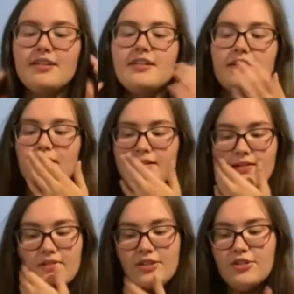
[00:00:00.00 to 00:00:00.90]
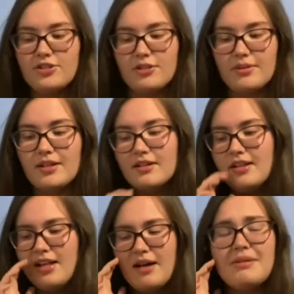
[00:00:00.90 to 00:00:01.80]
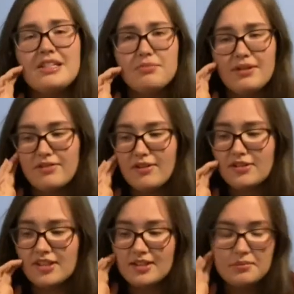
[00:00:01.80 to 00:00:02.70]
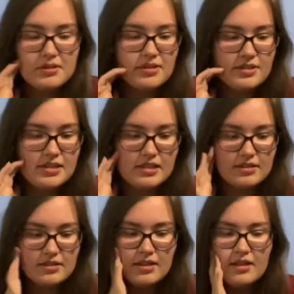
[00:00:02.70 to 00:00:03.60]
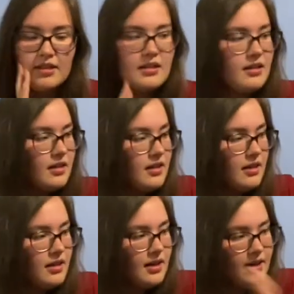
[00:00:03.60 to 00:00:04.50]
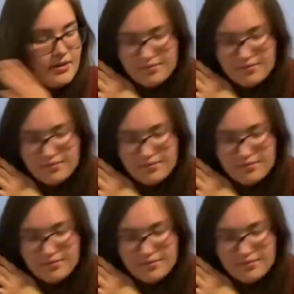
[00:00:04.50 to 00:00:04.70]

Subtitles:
a YouTuber. I meant to be a vlogger, but still. All